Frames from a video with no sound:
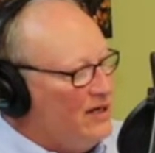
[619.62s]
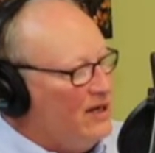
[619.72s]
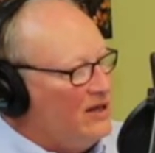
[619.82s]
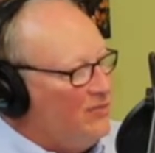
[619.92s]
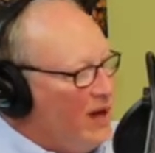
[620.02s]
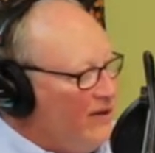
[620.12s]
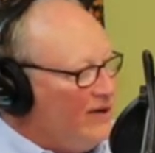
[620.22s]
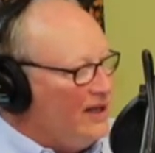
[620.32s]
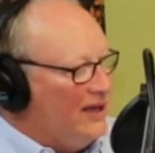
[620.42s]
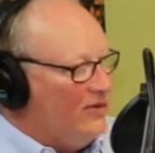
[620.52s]
of the
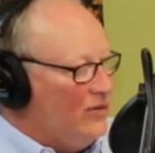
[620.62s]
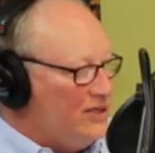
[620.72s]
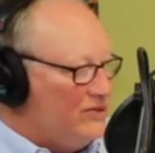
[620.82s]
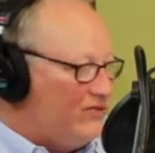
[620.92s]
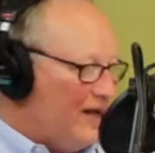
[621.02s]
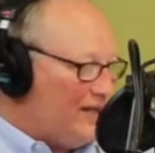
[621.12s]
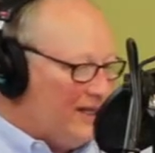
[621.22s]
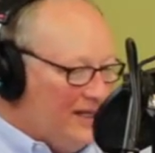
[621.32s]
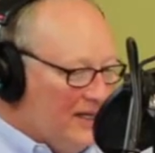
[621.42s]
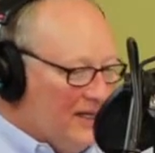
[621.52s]
poverty level, which is
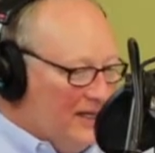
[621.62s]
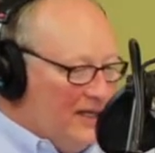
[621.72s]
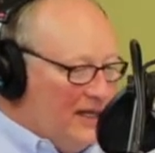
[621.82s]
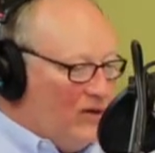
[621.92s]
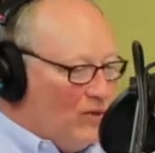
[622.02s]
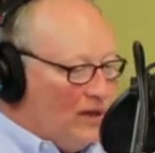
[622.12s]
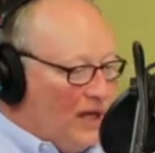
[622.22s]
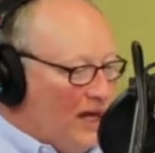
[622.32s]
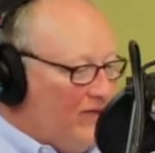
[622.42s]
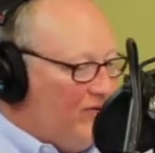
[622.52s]
frankly where a
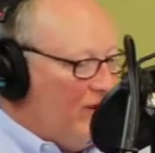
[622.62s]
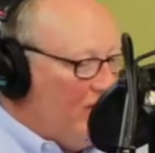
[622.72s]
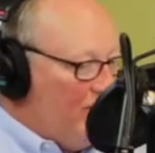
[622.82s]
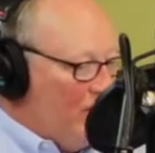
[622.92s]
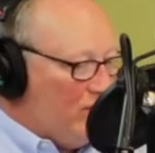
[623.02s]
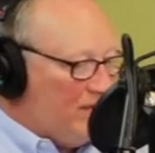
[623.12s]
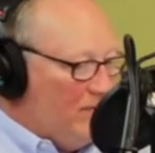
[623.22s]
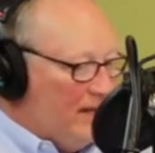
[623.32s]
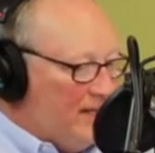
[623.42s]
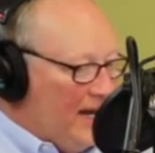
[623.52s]
lot of folks in
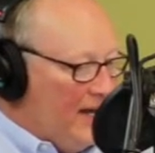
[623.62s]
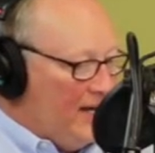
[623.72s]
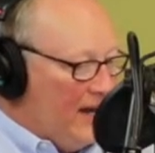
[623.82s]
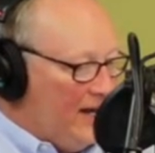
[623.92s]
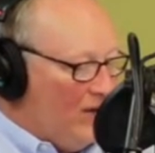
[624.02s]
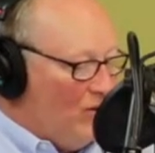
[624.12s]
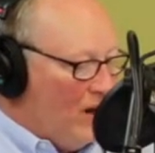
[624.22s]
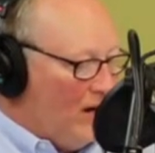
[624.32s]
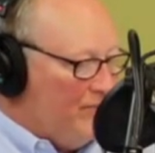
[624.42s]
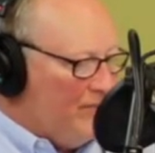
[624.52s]
Montana and Idaho
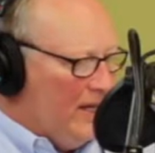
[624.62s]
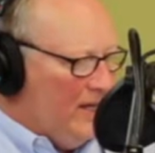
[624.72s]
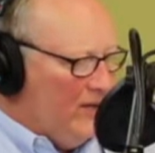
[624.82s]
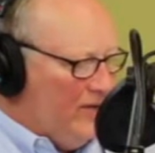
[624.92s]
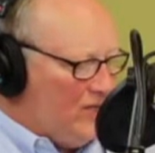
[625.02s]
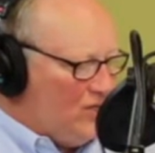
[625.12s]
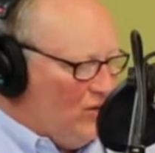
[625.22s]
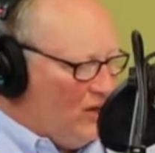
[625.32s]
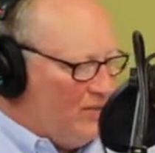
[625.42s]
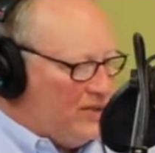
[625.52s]
are, if it's
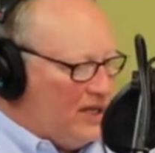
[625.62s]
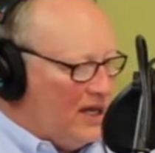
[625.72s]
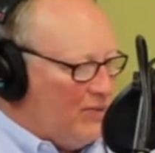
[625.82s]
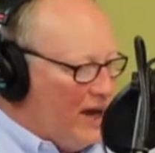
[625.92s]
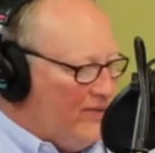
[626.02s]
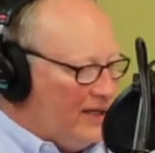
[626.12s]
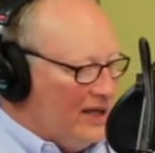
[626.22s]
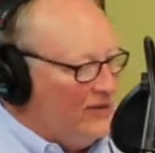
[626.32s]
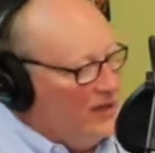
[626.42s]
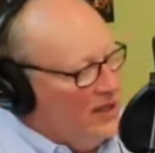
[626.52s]
200% of the poverty
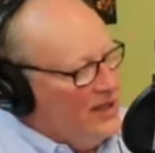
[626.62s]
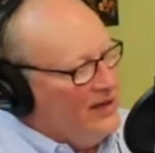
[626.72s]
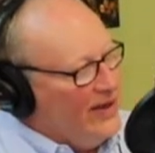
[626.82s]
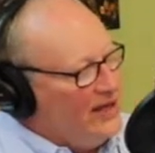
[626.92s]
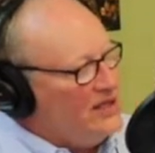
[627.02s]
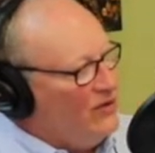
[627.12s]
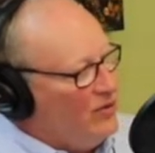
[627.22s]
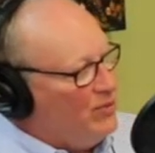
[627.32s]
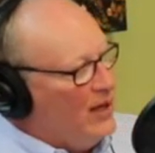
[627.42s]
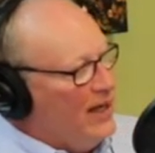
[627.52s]
level, that silver
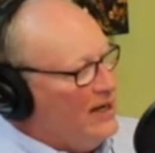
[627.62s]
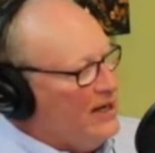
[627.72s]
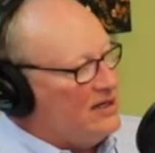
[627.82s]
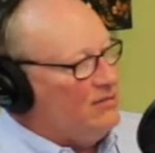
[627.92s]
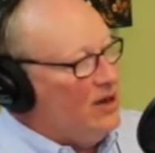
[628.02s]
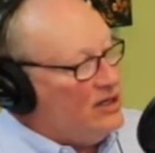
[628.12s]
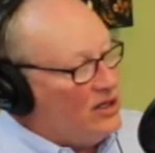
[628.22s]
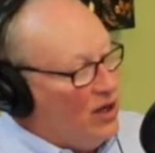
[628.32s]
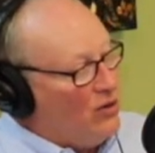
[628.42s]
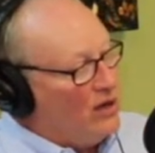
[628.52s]
plan has a much
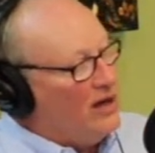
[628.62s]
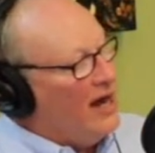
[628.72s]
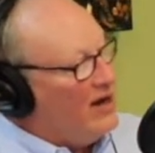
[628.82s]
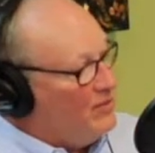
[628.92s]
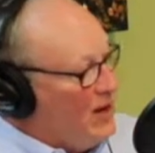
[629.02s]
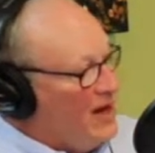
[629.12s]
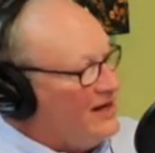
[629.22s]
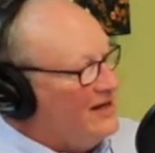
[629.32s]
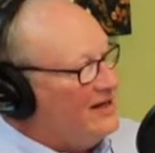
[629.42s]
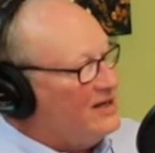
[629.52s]
lower
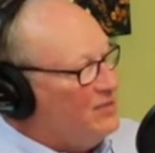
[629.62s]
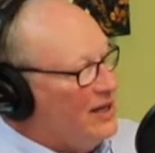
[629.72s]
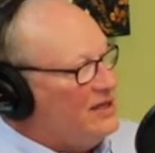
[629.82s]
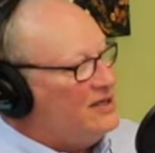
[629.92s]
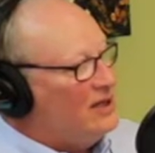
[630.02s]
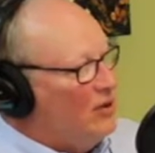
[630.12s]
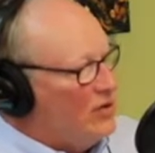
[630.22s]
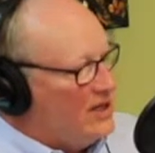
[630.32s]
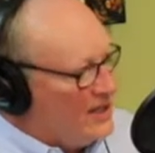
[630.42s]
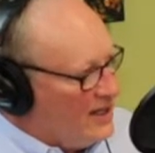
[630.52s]
out-of-pocket expense, lower
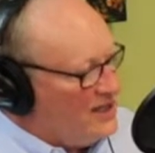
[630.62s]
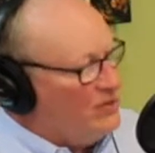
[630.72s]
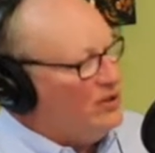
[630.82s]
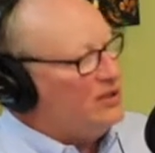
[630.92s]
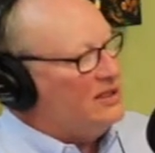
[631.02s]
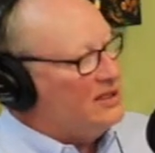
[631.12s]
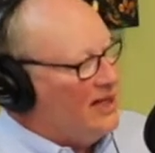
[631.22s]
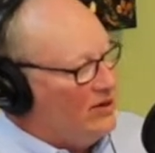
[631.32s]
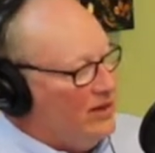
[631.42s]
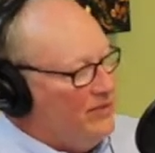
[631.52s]
deductibles,
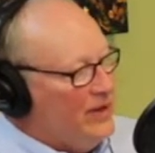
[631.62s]
etc.